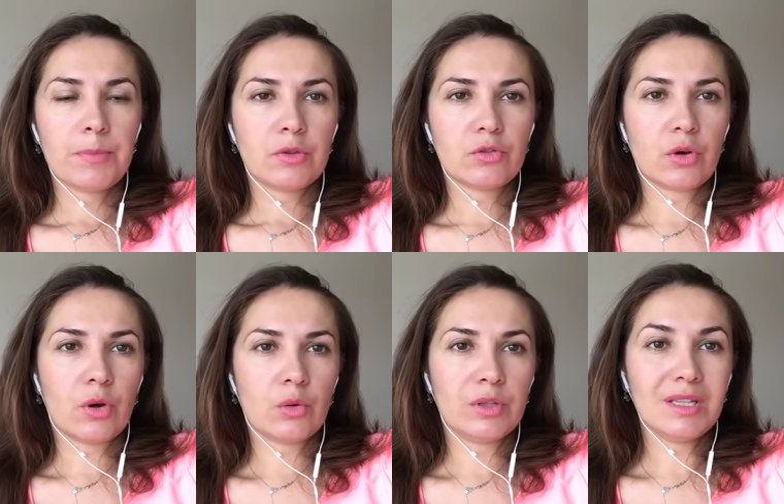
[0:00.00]

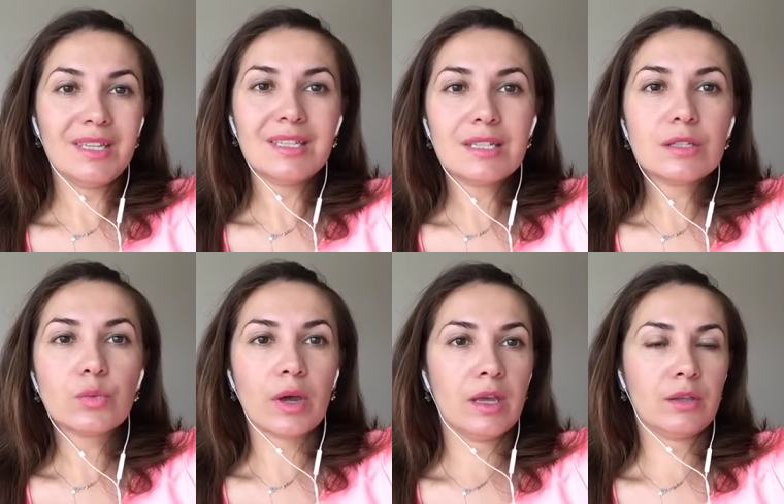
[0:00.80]
So the easiest
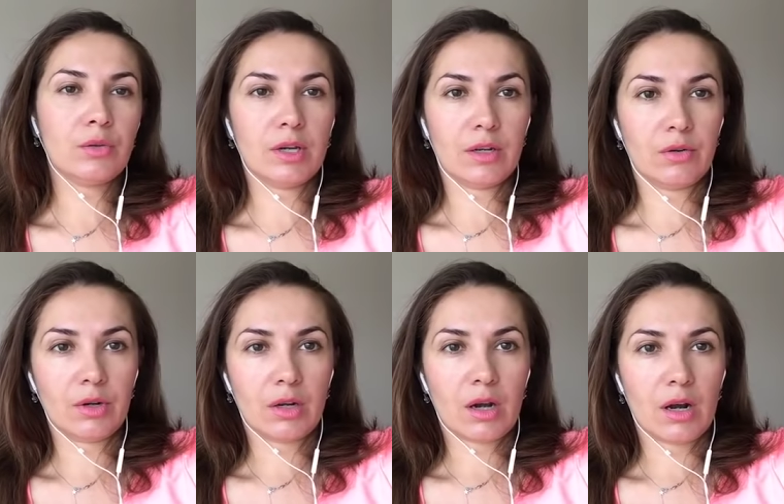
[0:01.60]
way to get a
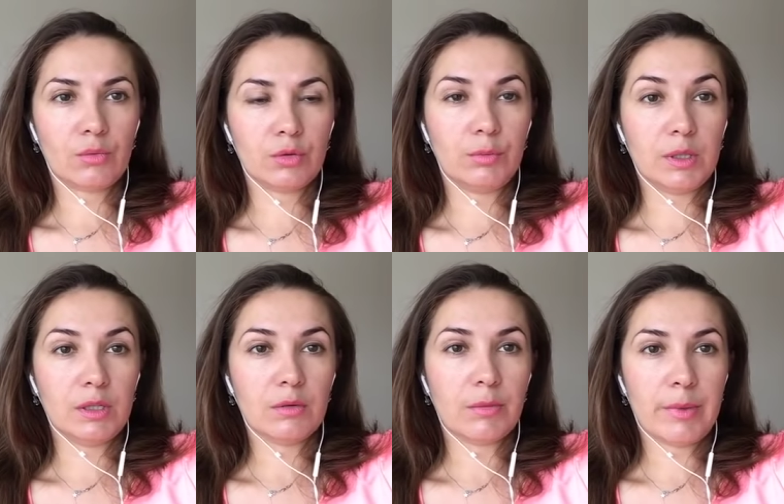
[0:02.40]
green card would
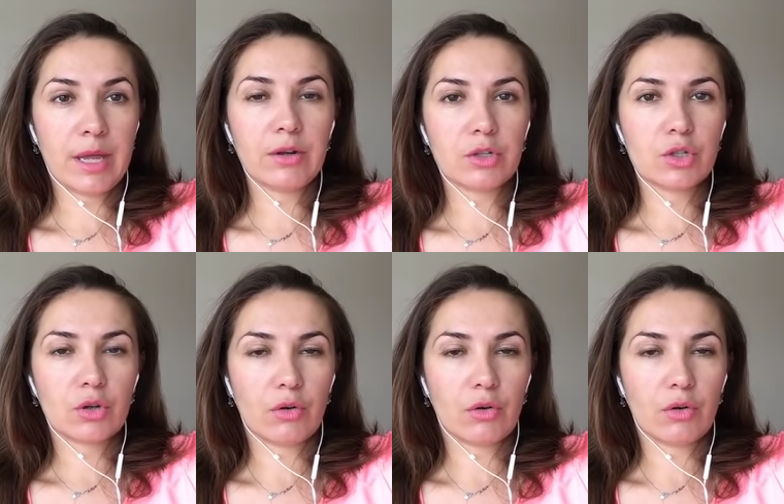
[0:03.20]
be a marriage,